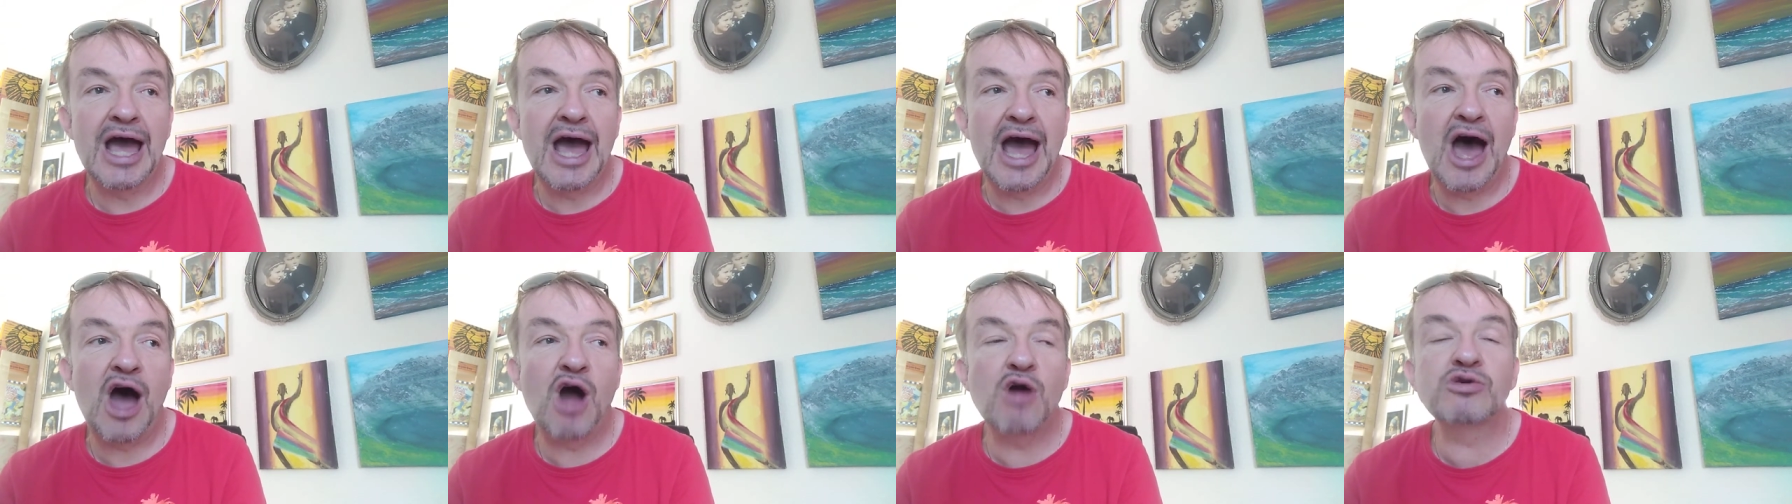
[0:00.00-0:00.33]

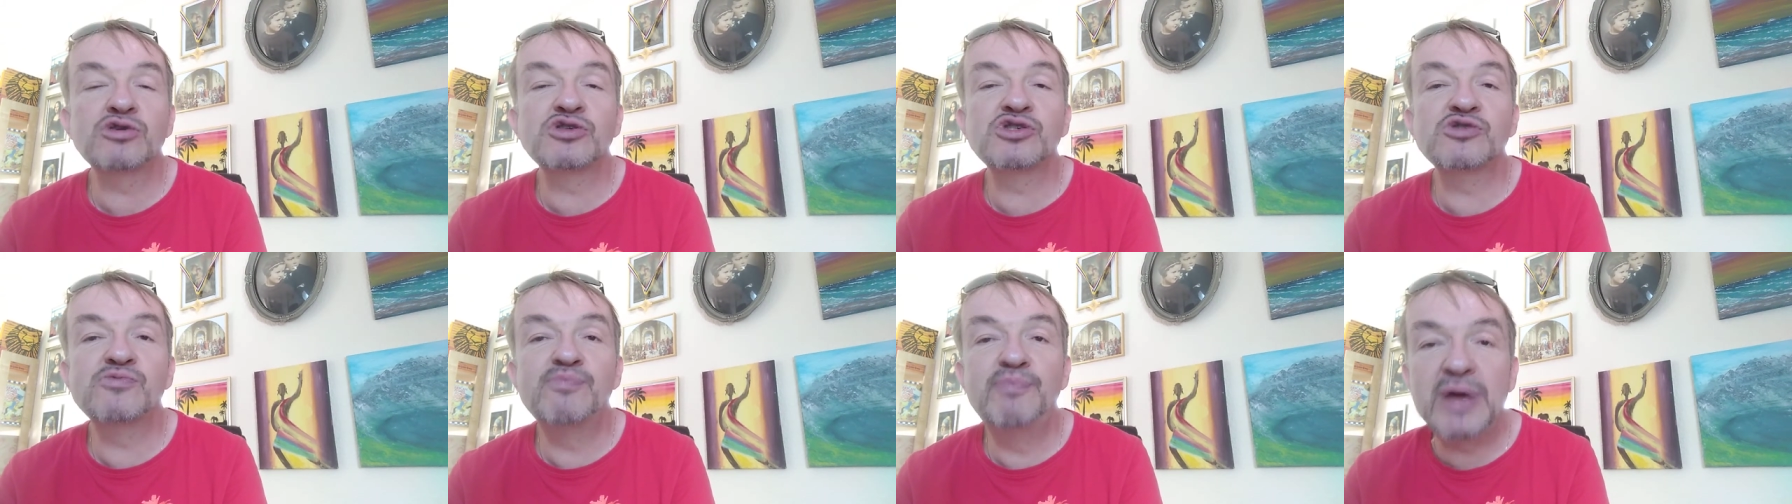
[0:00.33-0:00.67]
Our
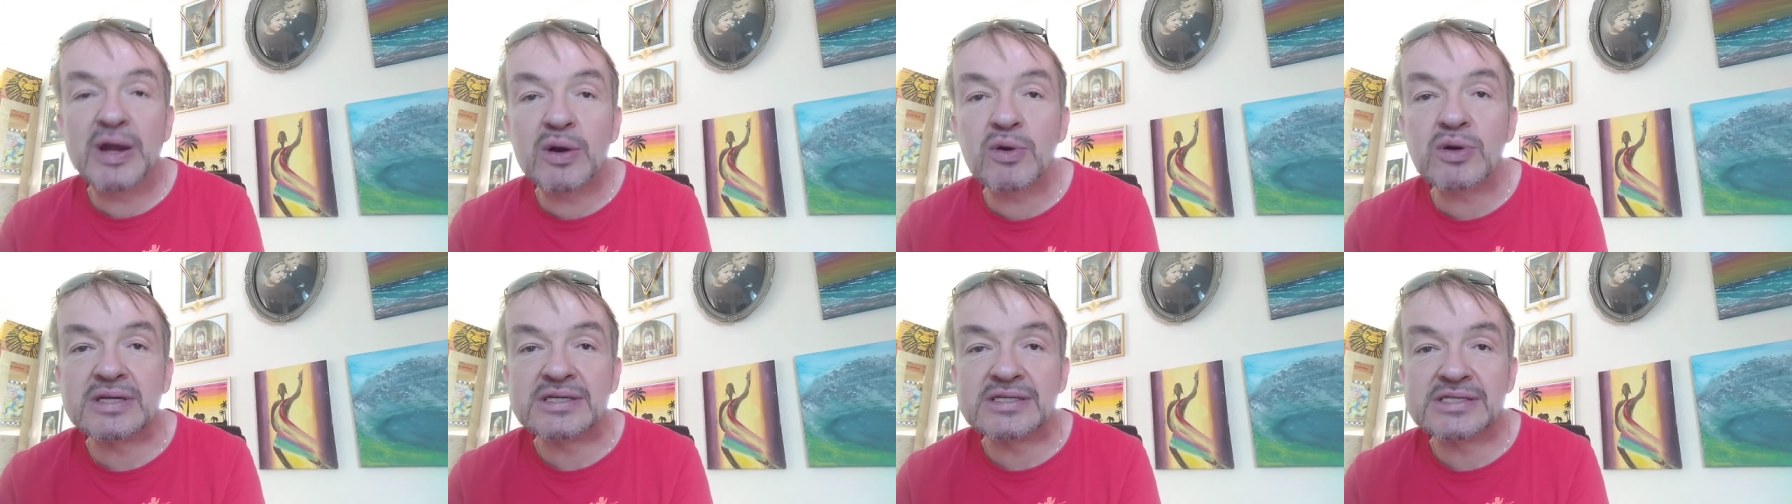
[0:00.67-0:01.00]

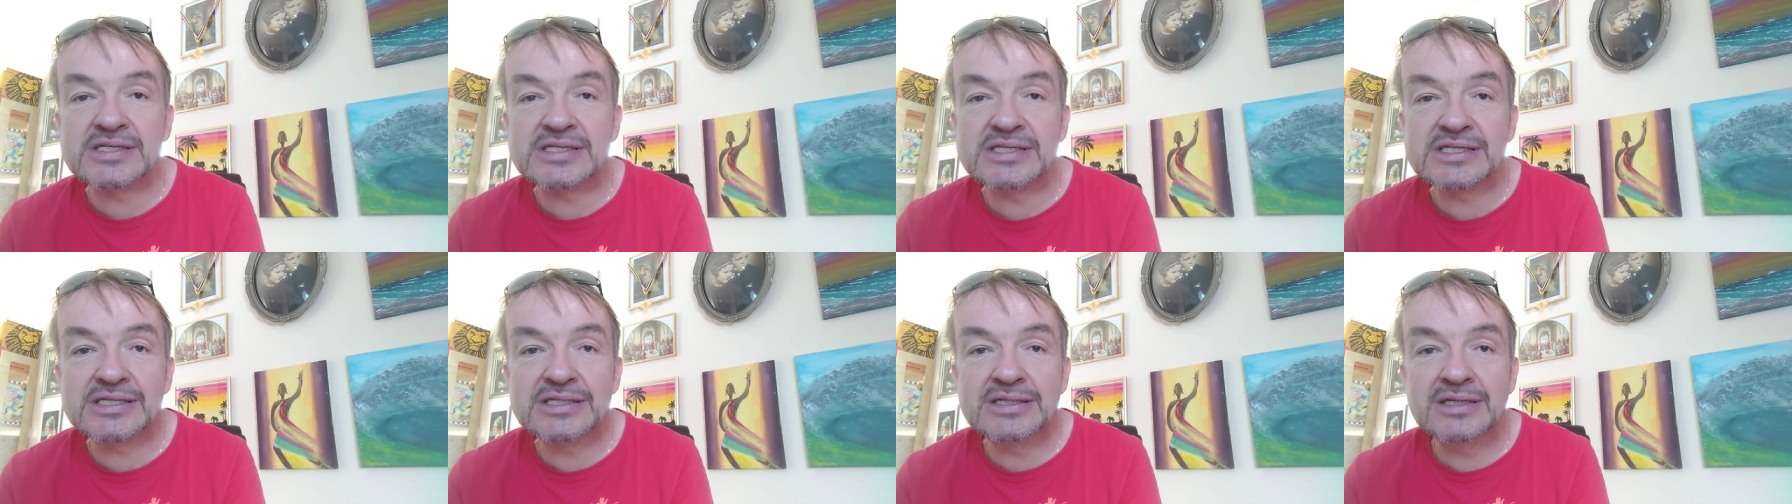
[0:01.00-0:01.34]

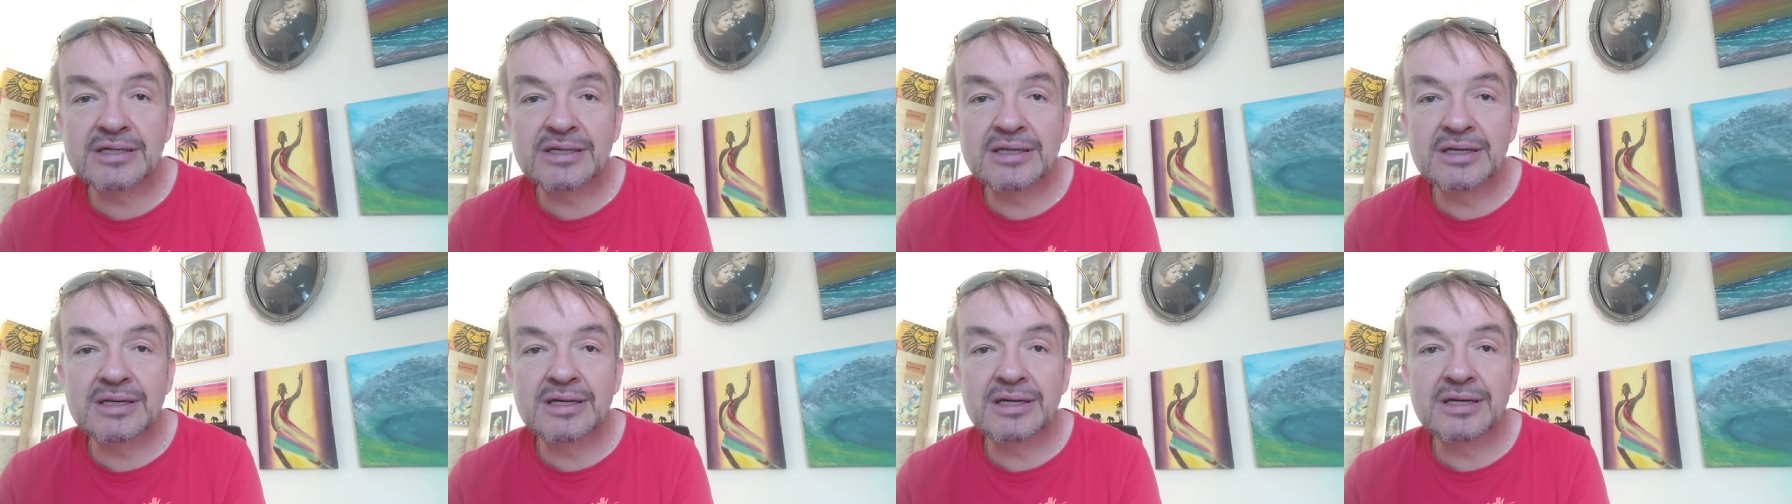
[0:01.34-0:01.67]
spirits
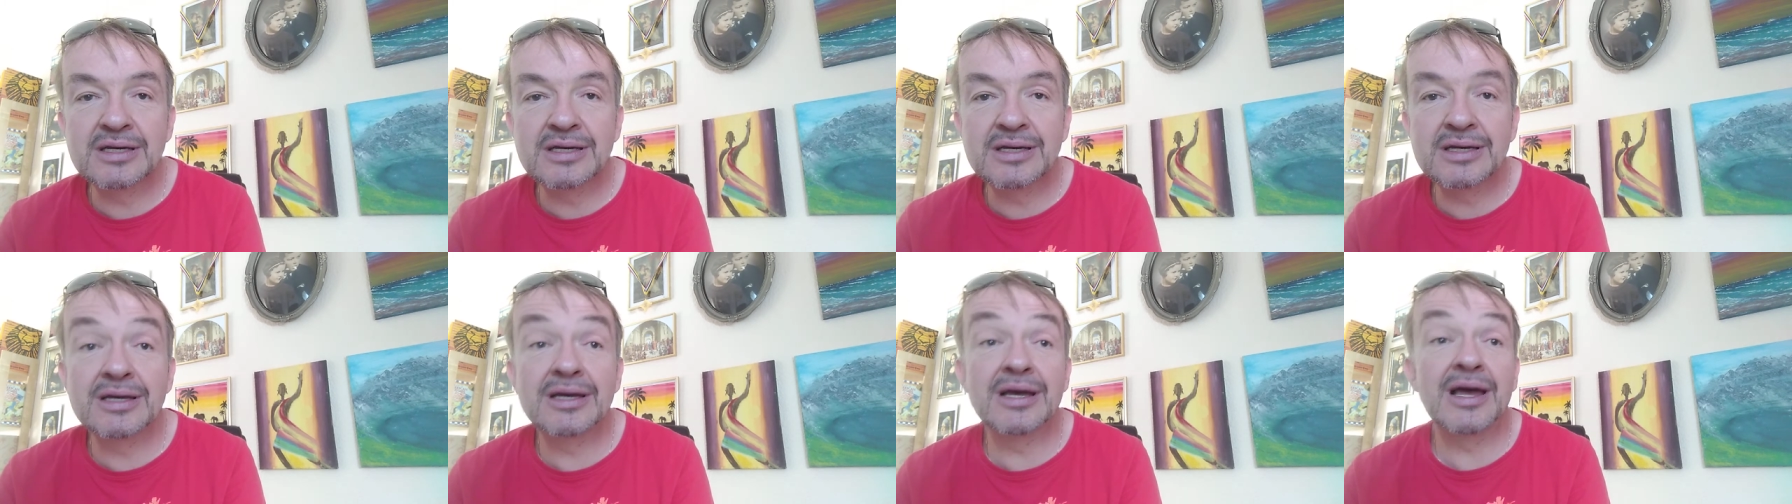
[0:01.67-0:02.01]

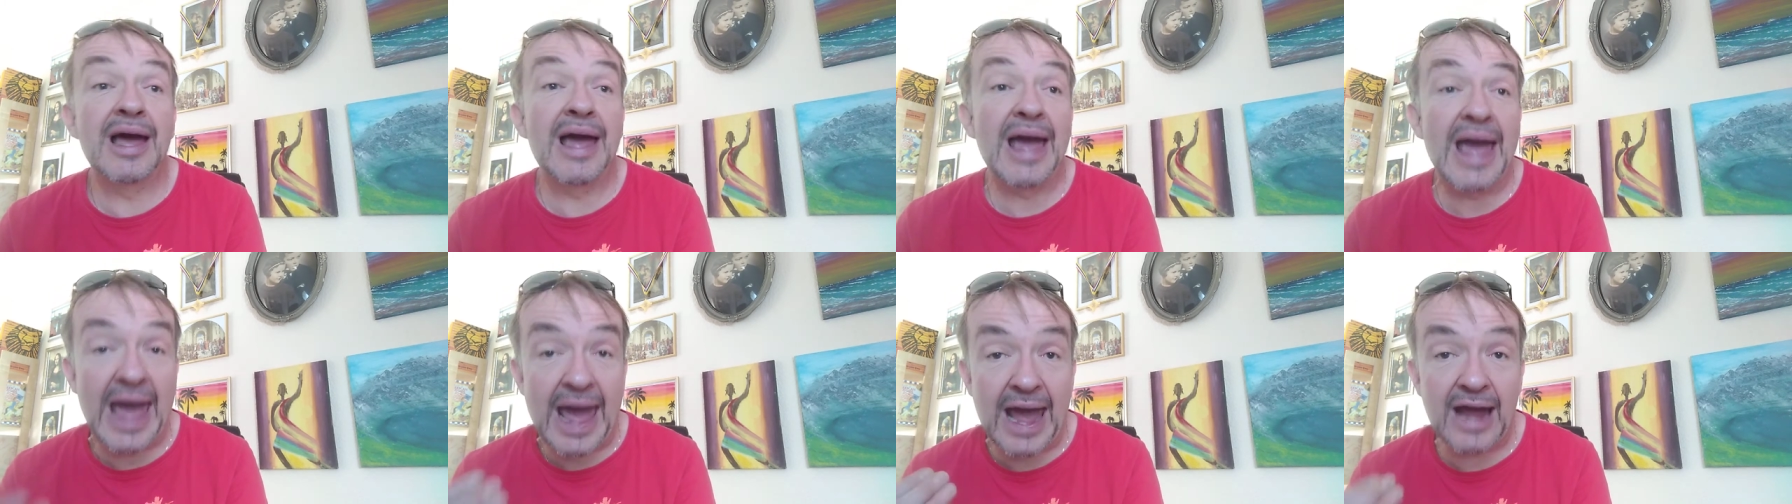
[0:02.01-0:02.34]

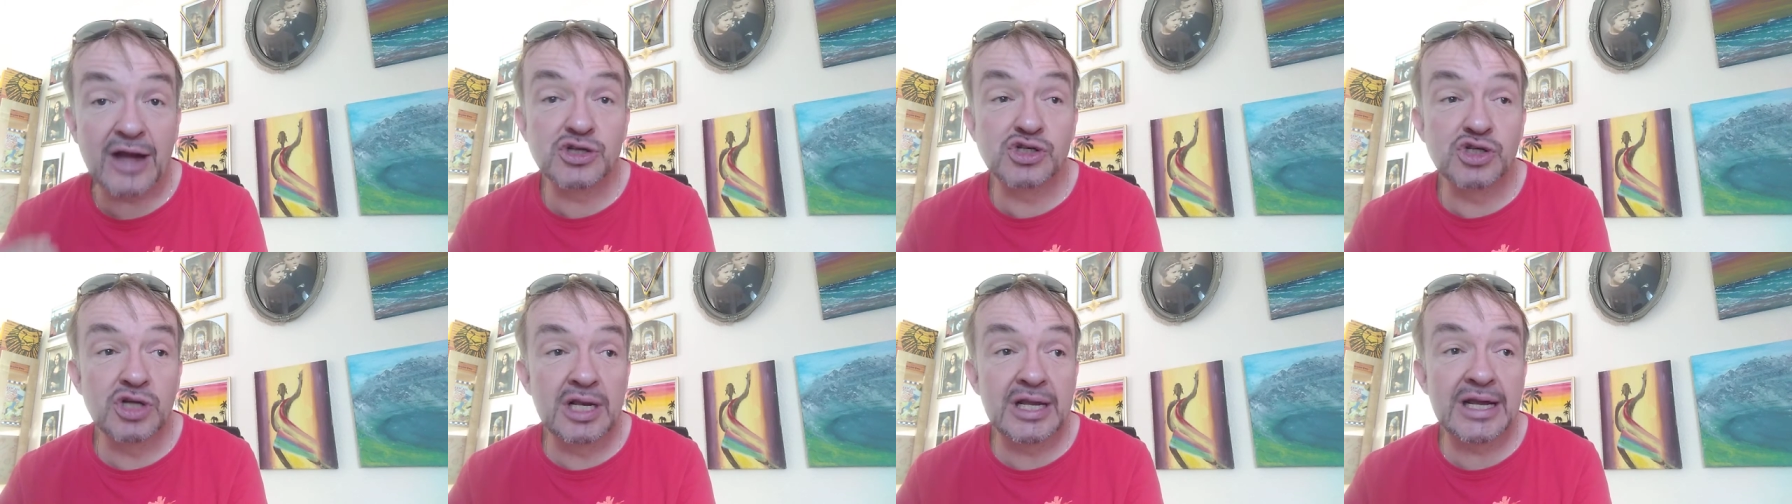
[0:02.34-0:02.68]

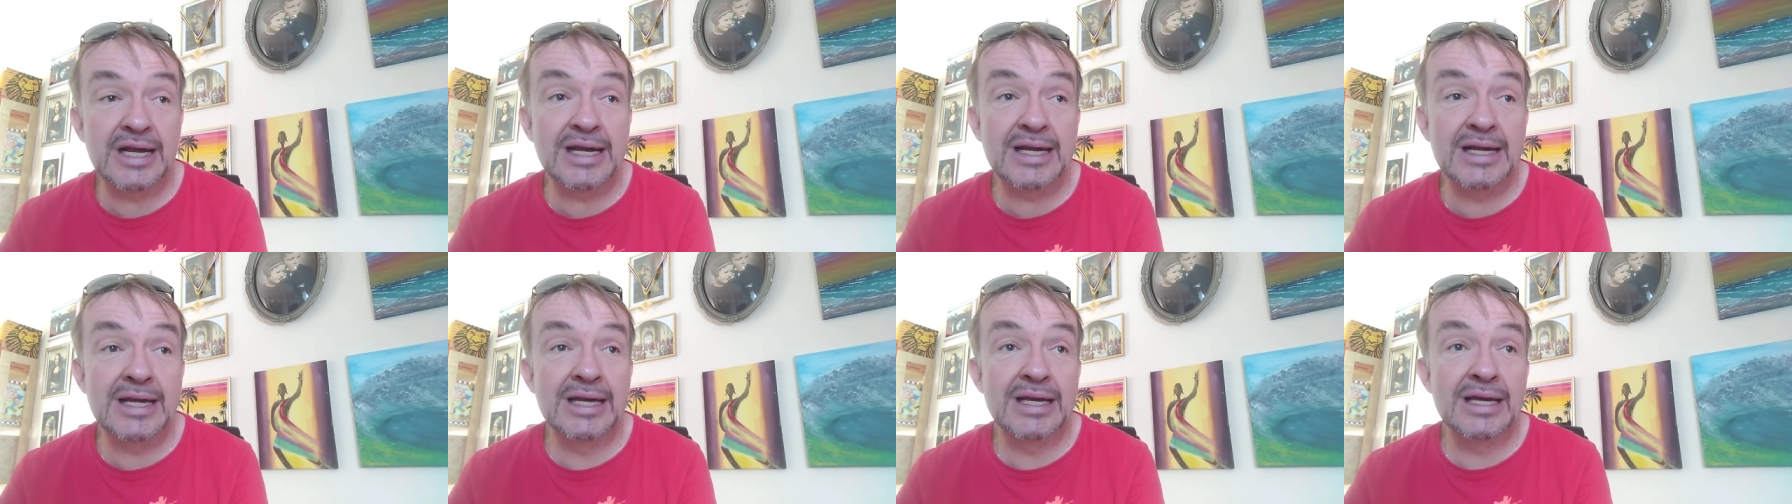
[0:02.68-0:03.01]

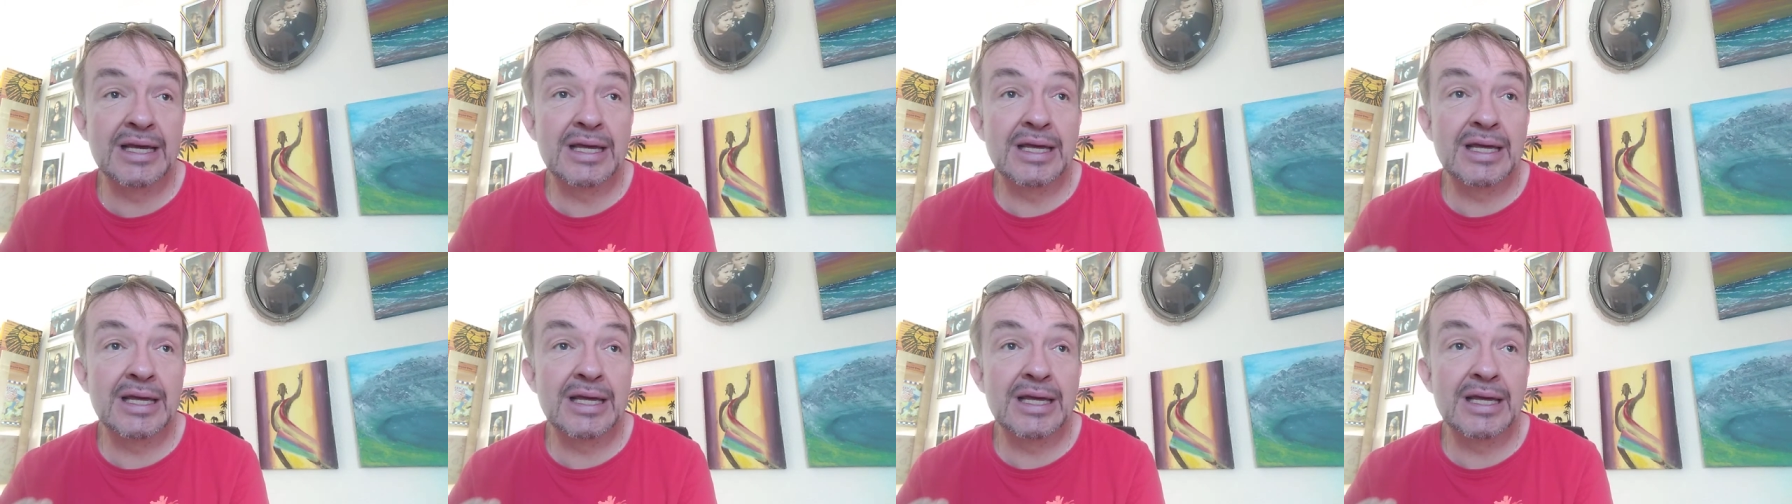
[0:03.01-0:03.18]
actually